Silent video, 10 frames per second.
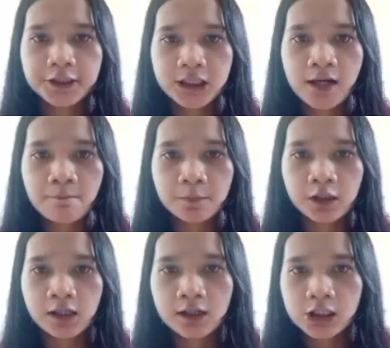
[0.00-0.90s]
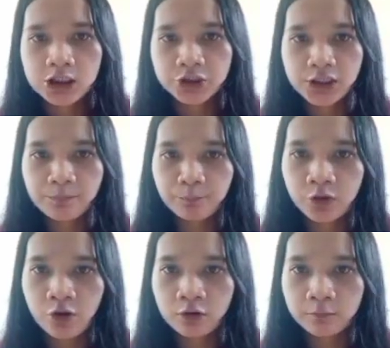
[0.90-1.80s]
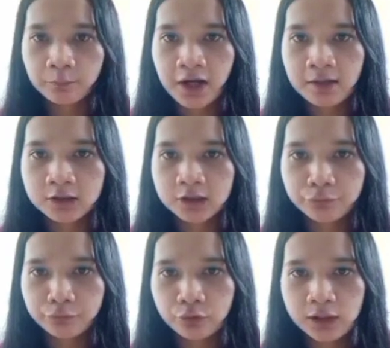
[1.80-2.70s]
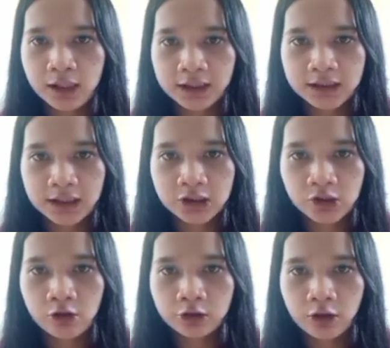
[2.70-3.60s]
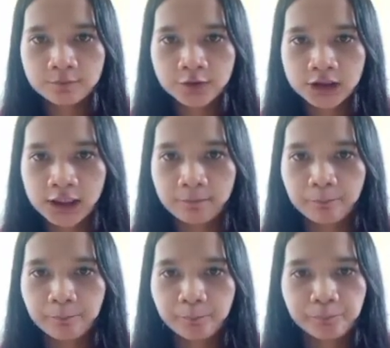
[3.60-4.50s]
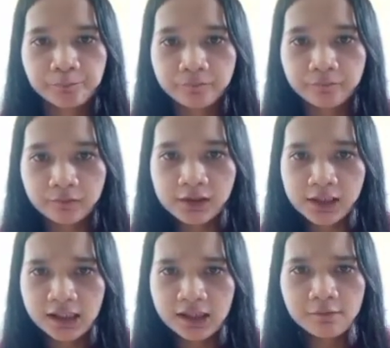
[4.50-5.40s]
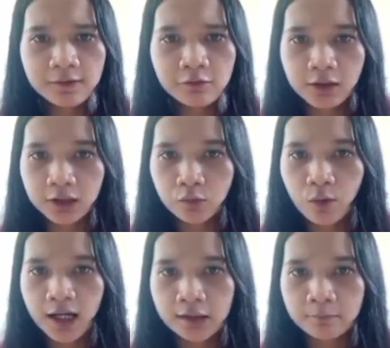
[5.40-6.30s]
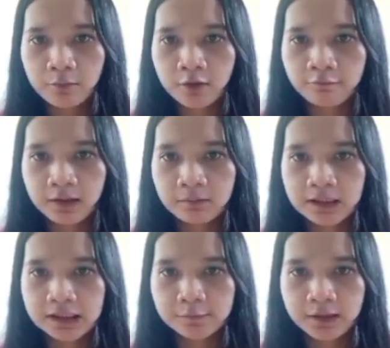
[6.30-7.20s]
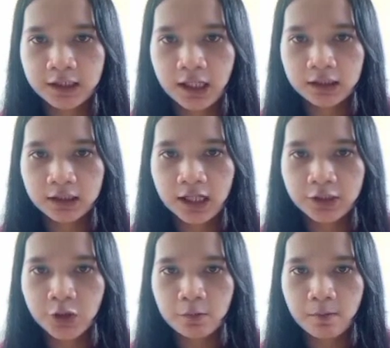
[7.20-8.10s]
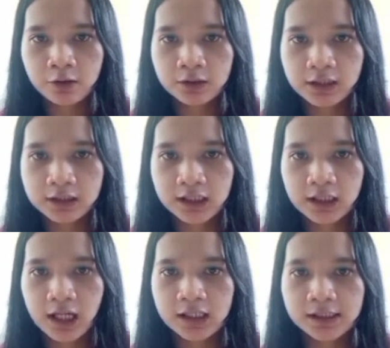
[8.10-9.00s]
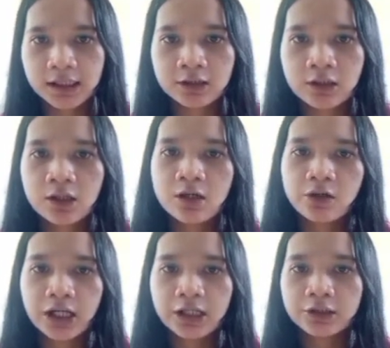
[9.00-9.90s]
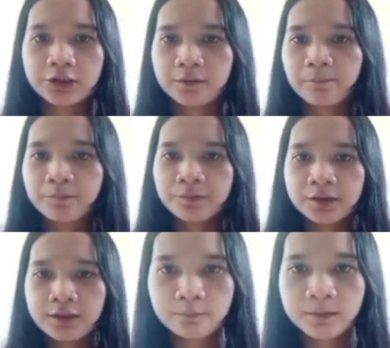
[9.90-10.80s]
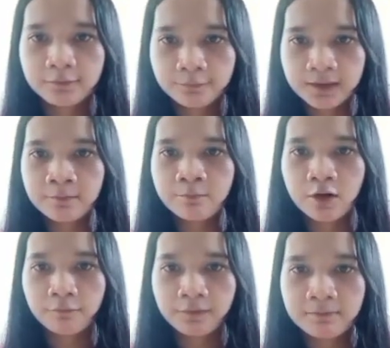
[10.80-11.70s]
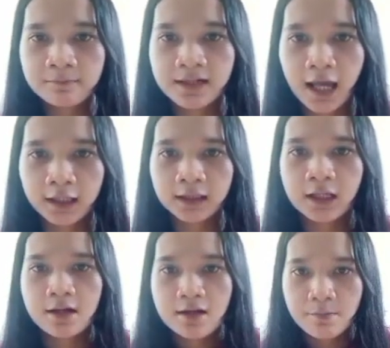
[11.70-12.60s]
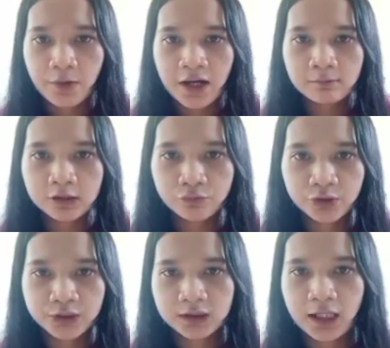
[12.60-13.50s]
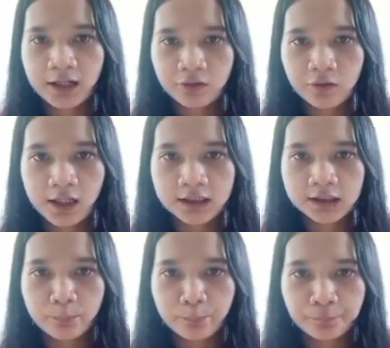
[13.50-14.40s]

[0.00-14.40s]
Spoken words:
example, sheepdog primes wool as a result of sheep, even when one morpheme is free and the other bound is as in runner. The free morpheme run primes words like race.